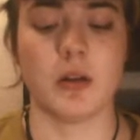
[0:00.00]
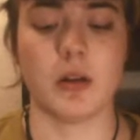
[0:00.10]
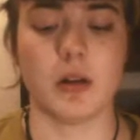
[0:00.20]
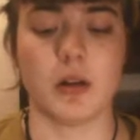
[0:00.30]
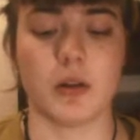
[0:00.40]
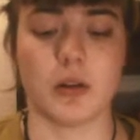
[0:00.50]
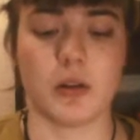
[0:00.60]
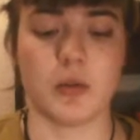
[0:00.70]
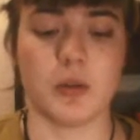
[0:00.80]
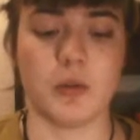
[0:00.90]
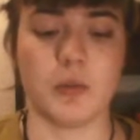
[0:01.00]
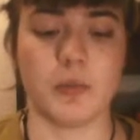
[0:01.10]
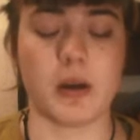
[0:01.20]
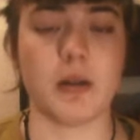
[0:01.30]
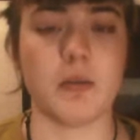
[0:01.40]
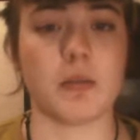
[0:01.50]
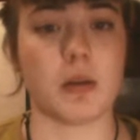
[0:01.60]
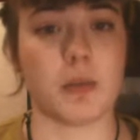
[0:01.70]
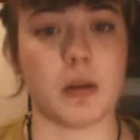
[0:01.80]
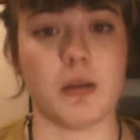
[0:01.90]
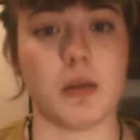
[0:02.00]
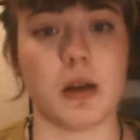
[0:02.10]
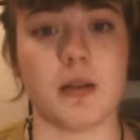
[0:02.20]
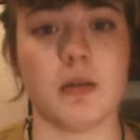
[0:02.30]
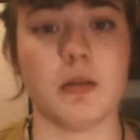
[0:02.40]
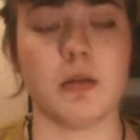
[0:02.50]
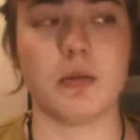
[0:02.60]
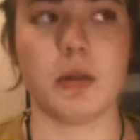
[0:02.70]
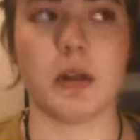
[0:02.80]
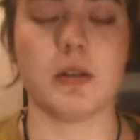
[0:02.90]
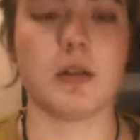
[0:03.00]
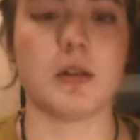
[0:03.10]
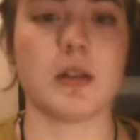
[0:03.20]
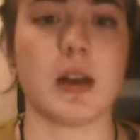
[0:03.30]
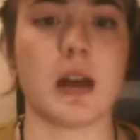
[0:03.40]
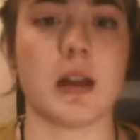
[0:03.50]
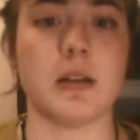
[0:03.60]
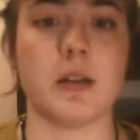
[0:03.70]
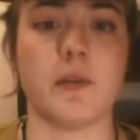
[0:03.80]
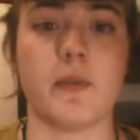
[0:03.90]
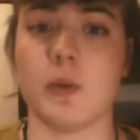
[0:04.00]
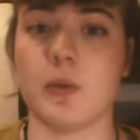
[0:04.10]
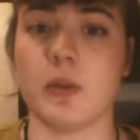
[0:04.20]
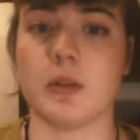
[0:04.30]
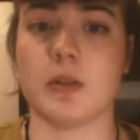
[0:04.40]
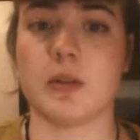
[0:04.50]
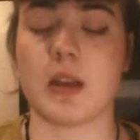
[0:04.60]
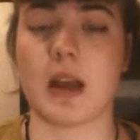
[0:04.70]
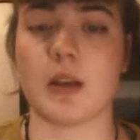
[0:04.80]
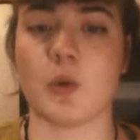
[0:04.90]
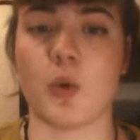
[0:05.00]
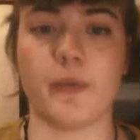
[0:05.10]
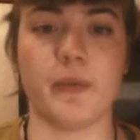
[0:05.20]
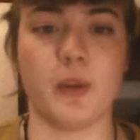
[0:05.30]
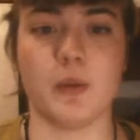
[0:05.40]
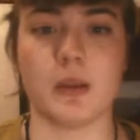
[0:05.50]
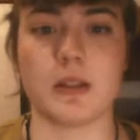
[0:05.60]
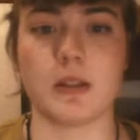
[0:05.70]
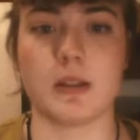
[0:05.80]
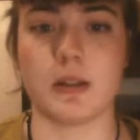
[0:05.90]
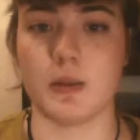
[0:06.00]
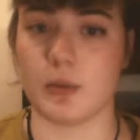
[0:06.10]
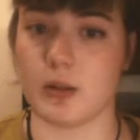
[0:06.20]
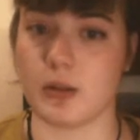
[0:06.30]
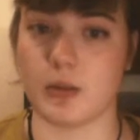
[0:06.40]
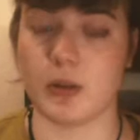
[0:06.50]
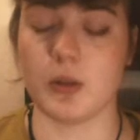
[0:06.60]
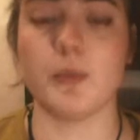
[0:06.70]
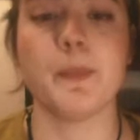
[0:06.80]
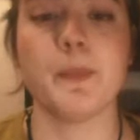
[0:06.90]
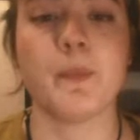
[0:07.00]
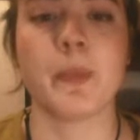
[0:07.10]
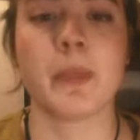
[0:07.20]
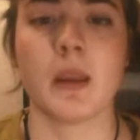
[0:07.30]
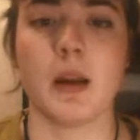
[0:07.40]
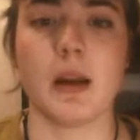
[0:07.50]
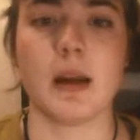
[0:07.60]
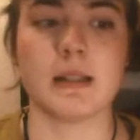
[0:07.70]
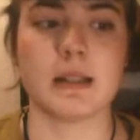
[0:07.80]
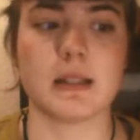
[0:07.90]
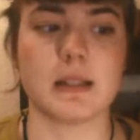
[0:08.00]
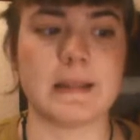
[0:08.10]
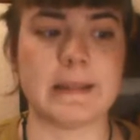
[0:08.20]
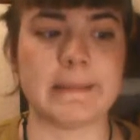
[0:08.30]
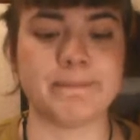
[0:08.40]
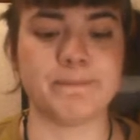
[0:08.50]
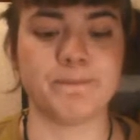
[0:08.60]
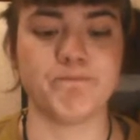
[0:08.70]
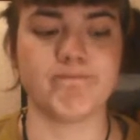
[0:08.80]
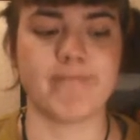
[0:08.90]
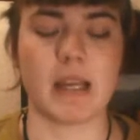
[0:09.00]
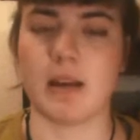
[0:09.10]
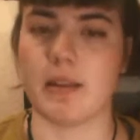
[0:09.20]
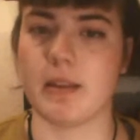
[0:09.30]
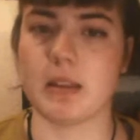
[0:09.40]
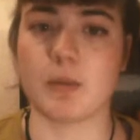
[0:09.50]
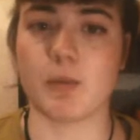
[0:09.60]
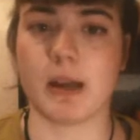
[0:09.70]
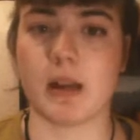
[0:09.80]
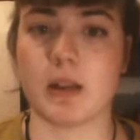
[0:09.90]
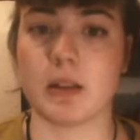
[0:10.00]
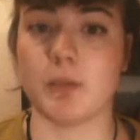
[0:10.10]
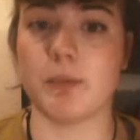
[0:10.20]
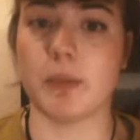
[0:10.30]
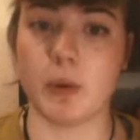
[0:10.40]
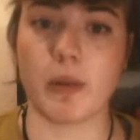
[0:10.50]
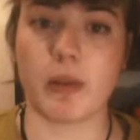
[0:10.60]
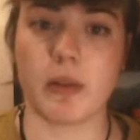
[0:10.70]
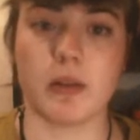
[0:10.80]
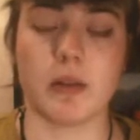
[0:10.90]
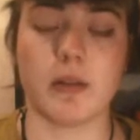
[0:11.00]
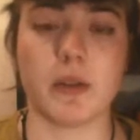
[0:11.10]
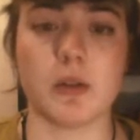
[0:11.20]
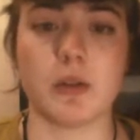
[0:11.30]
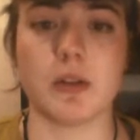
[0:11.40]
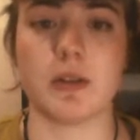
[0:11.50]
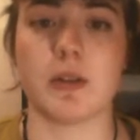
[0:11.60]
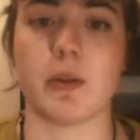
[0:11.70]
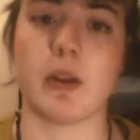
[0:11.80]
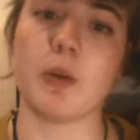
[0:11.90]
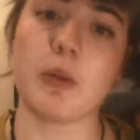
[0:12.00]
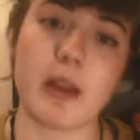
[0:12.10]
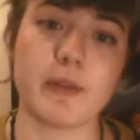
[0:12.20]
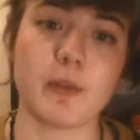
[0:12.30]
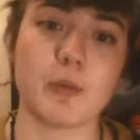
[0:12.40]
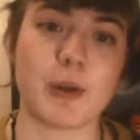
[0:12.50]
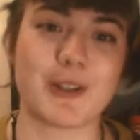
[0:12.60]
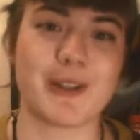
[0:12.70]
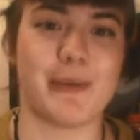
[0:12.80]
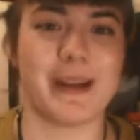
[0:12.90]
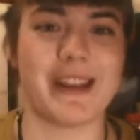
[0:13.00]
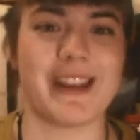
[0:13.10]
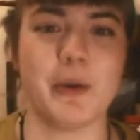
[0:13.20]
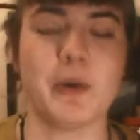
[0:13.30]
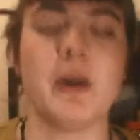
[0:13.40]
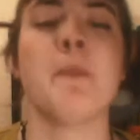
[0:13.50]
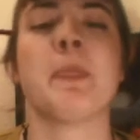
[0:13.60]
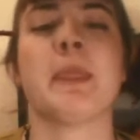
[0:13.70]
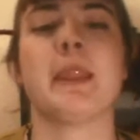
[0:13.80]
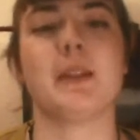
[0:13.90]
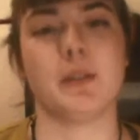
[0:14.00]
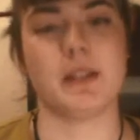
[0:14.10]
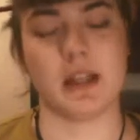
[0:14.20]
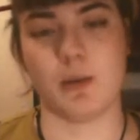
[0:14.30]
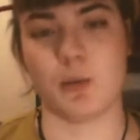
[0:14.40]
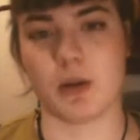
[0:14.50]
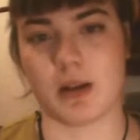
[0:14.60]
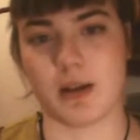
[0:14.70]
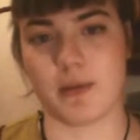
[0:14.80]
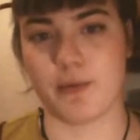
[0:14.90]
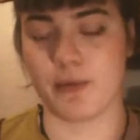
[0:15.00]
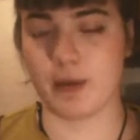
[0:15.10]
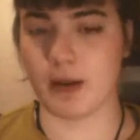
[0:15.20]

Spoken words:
on YouTube, and maybe my readers and viewers and all viewers do so too. And yeah, this is why I'll do both in the future, so you don't have to watch the video to see what I've